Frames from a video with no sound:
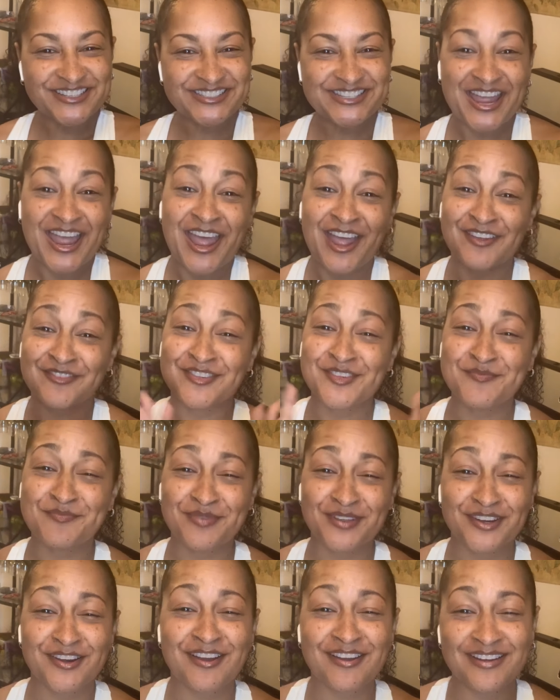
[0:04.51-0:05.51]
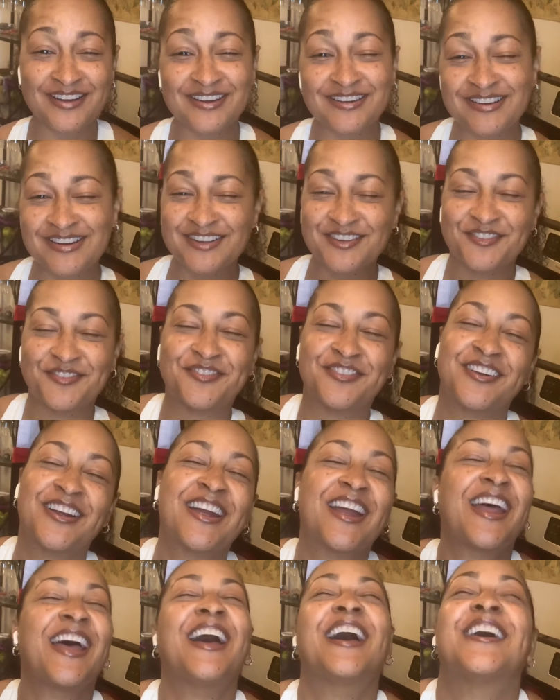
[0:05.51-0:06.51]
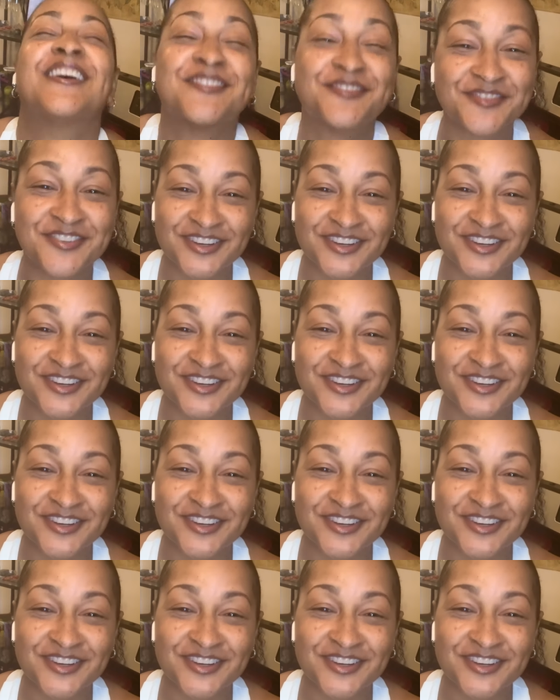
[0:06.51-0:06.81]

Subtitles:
I haven't been on here in forever.